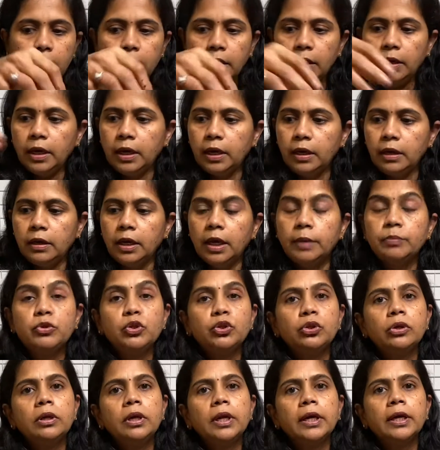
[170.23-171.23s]
And I'm
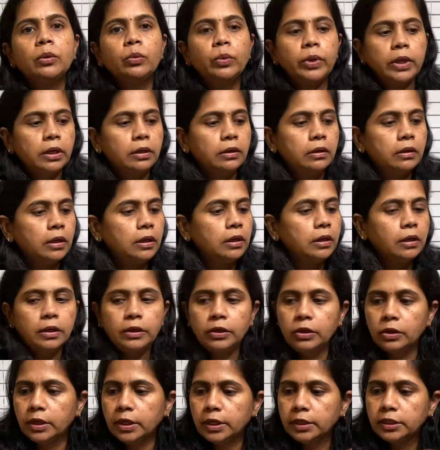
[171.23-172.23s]
sure like when your
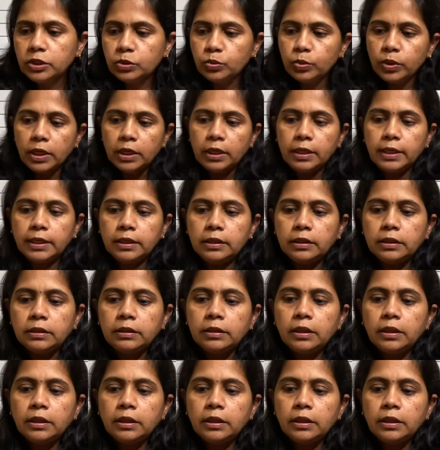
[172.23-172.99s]
kids were little,